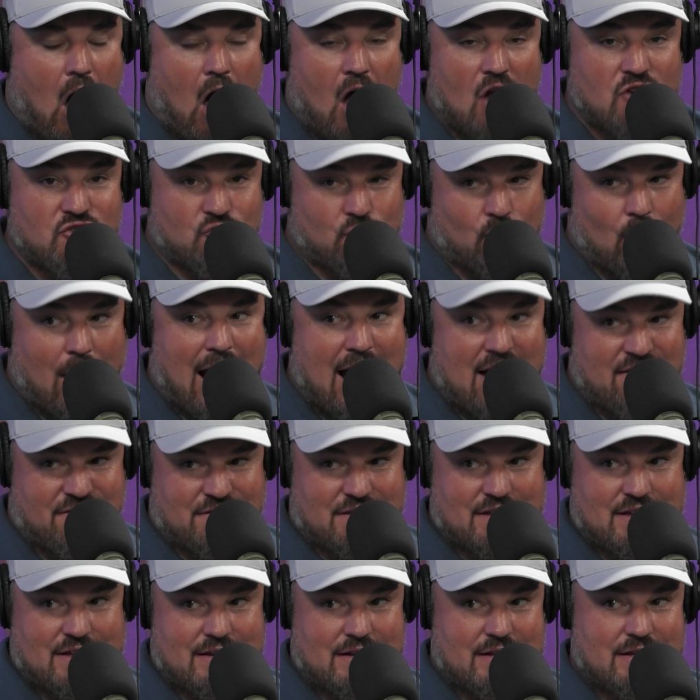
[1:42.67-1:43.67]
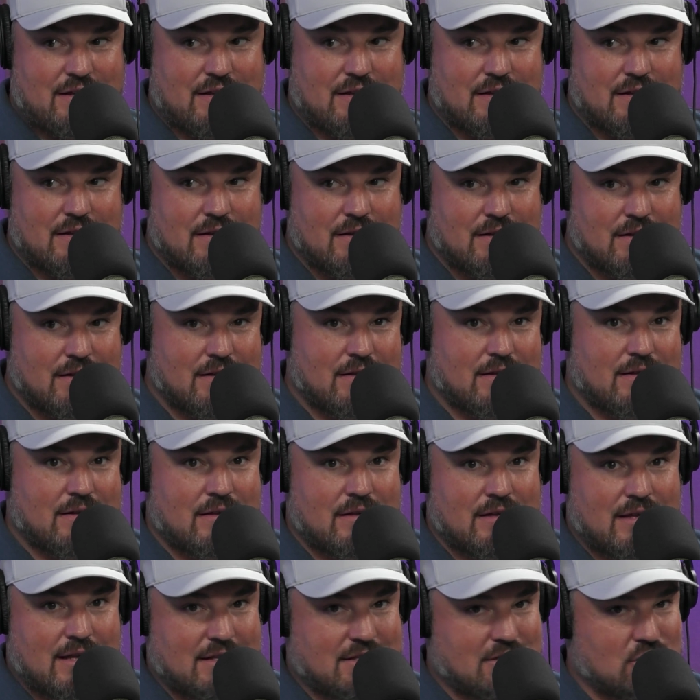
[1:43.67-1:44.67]
undrafted,
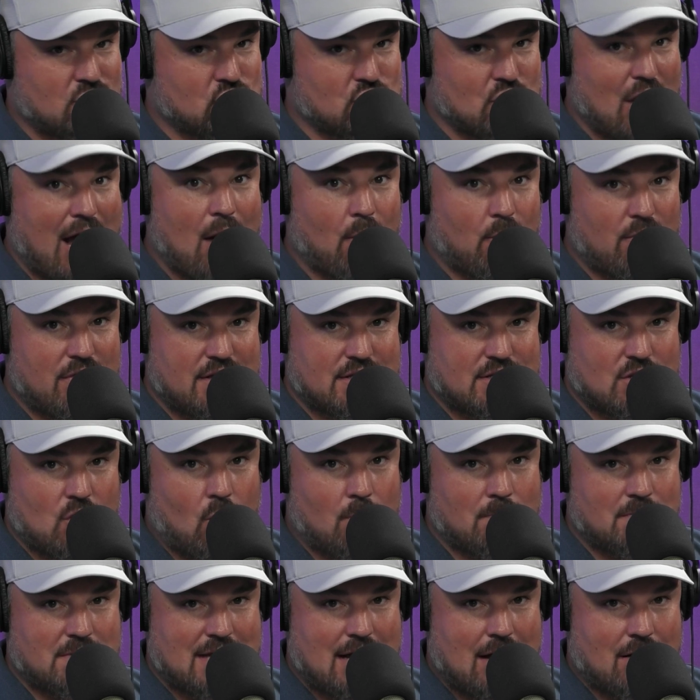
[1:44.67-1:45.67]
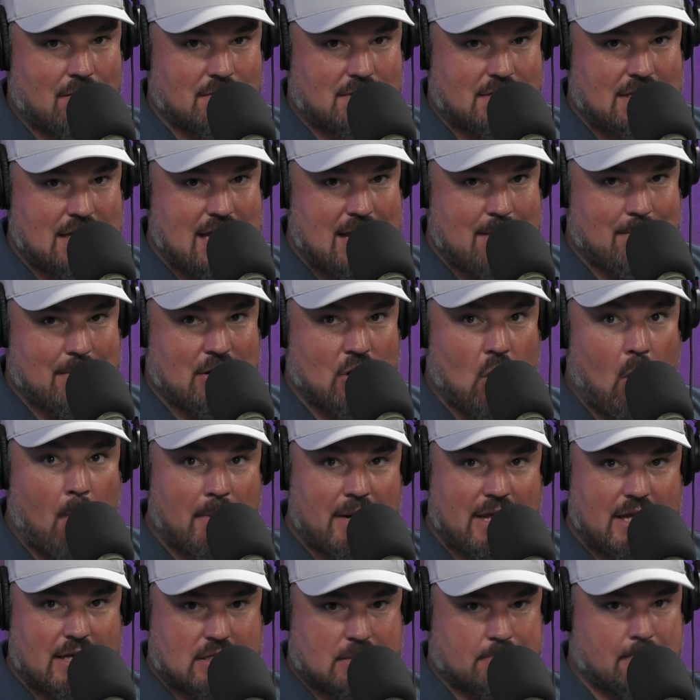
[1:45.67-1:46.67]
gets a shot with his hometown team, and
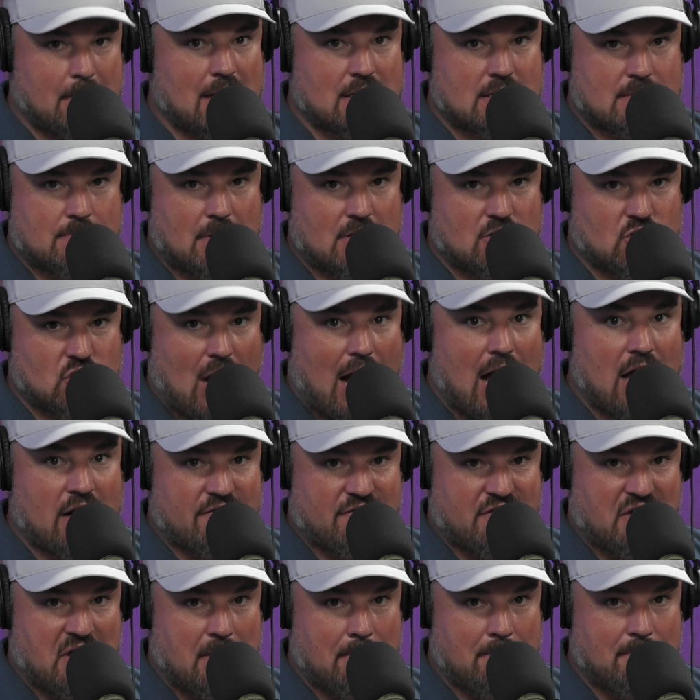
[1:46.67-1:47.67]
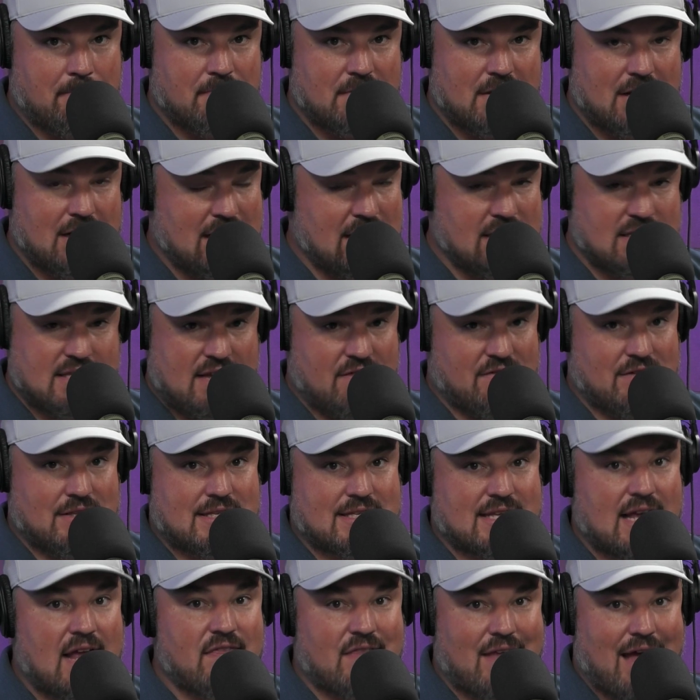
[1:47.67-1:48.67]
nobody expects much out of him. And he's even
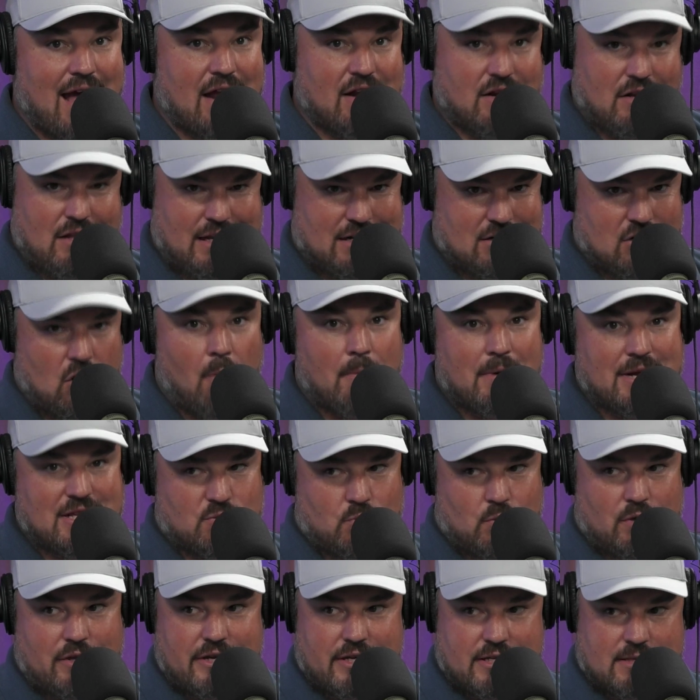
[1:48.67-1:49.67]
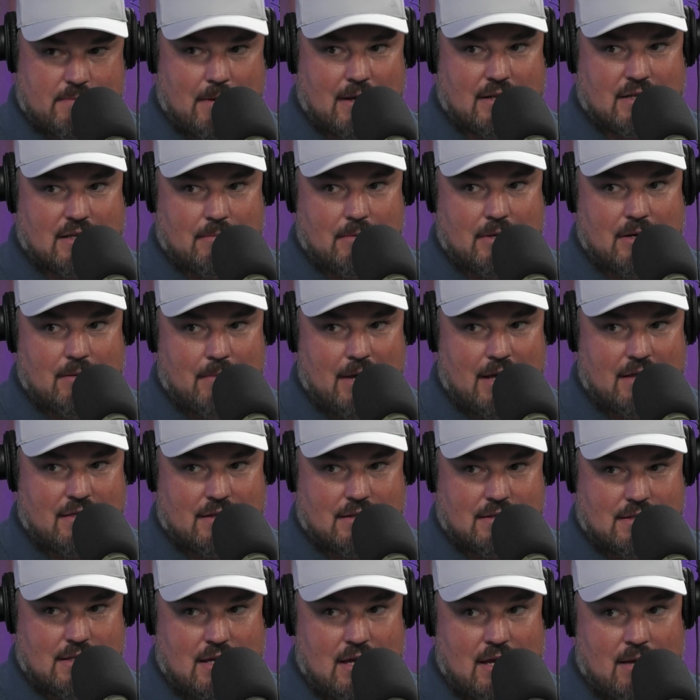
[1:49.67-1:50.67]
said that. Like, nobody's really expecting me to make the
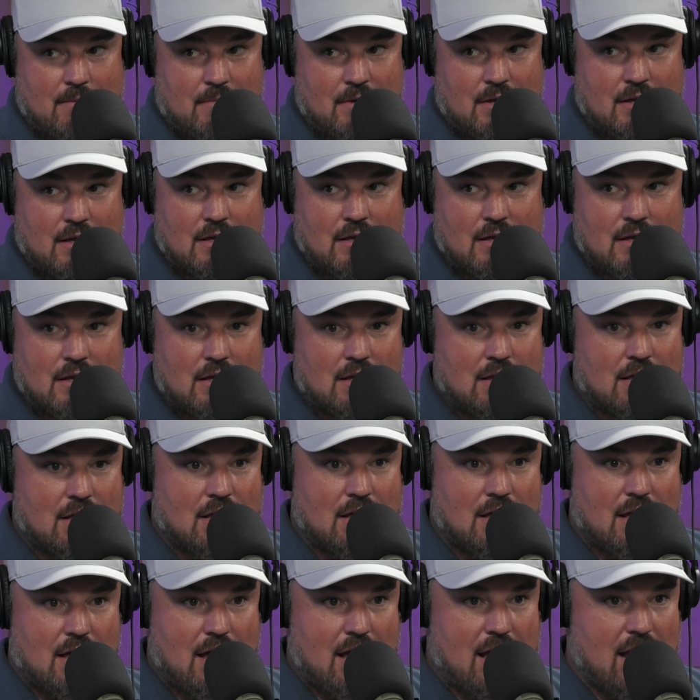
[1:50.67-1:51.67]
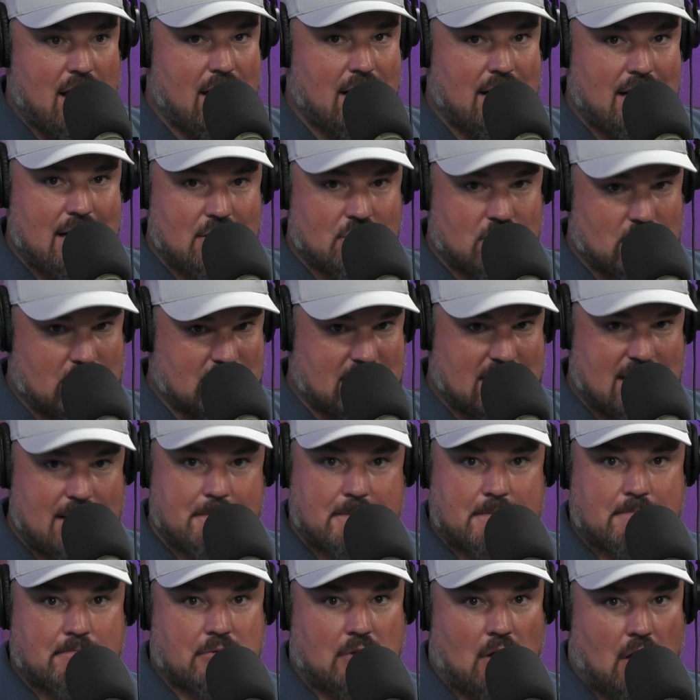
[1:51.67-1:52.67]
team. And he just
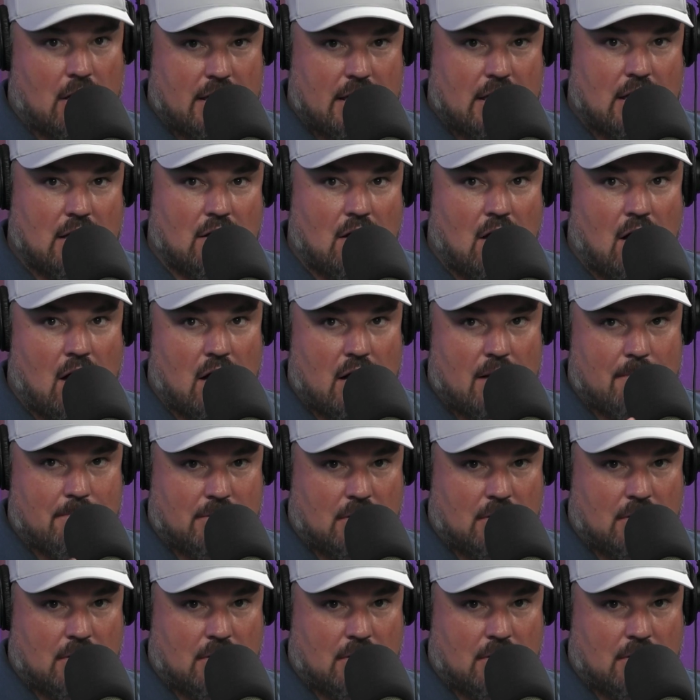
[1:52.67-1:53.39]
keeps plugging along